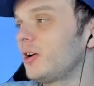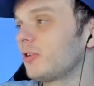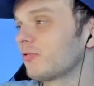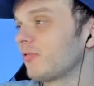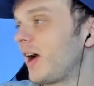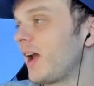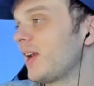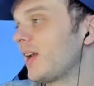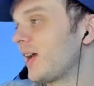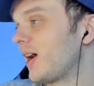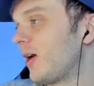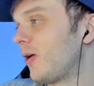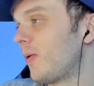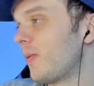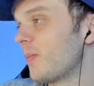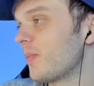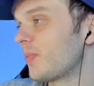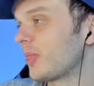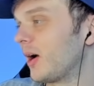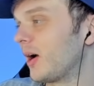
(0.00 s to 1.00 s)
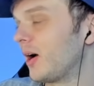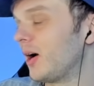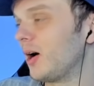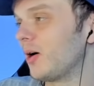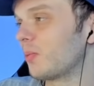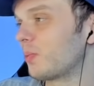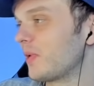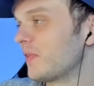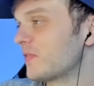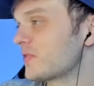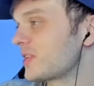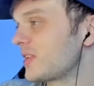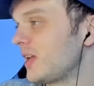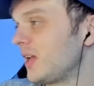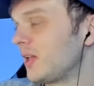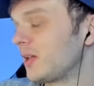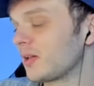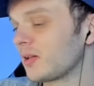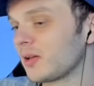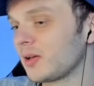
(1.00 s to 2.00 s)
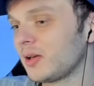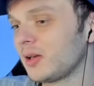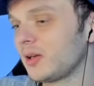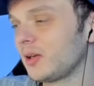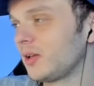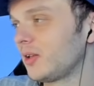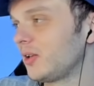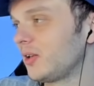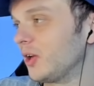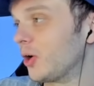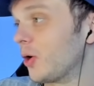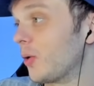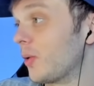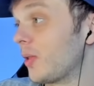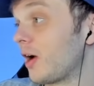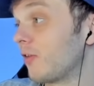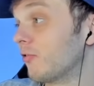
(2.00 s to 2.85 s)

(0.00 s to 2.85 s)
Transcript: Right now, uh, we've seen, you know, a